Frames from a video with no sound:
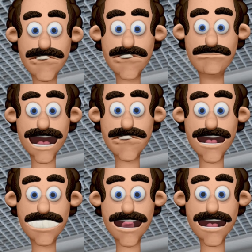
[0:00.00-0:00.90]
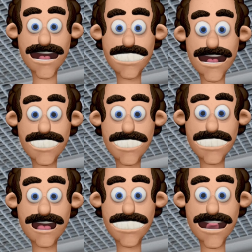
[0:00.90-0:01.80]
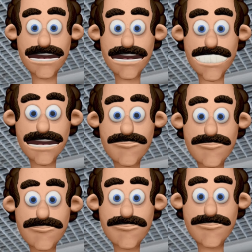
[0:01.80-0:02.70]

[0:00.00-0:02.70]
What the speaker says: of the baffles allows air to circulate freely,